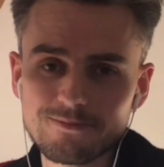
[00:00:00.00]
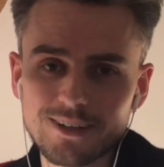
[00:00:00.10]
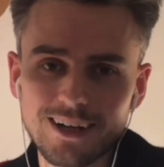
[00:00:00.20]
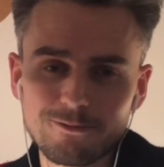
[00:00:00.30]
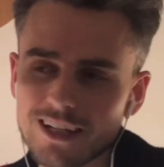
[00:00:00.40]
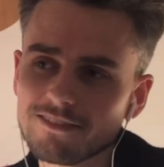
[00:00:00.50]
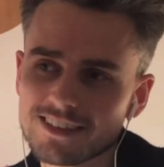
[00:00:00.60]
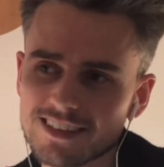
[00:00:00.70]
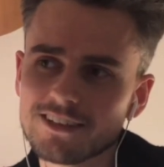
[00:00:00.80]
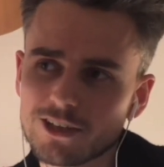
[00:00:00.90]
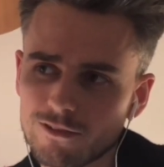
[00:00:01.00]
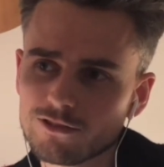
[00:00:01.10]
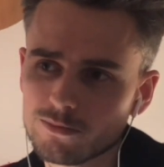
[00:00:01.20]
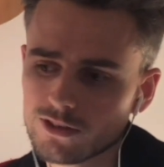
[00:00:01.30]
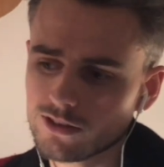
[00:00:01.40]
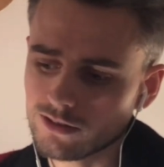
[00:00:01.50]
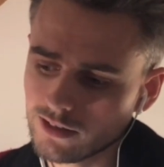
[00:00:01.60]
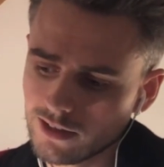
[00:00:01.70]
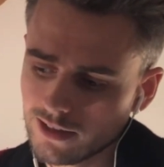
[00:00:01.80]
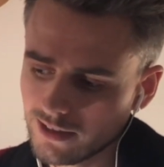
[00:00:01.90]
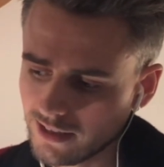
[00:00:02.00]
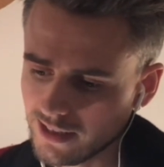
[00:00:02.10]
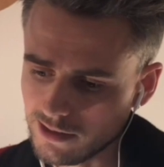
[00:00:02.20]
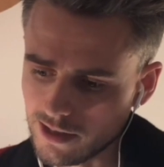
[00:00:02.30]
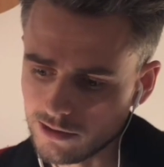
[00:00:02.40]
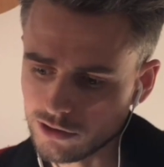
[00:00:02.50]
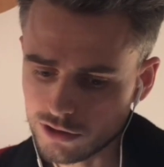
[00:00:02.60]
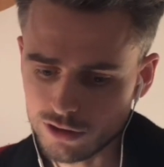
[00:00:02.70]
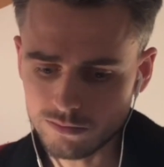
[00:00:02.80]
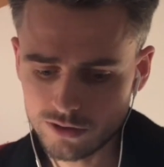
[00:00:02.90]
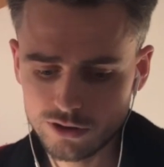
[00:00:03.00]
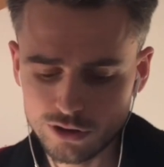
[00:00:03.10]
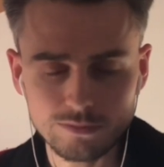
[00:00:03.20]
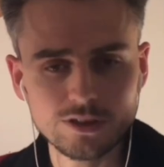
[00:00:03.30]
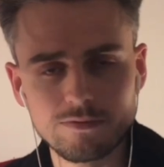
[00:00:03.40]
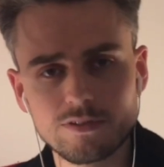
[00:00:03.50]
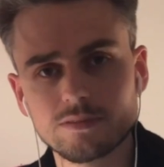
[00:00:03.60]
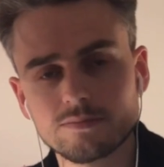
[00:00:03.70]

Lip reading: but I would have to say the Coventry musical just trumps everything.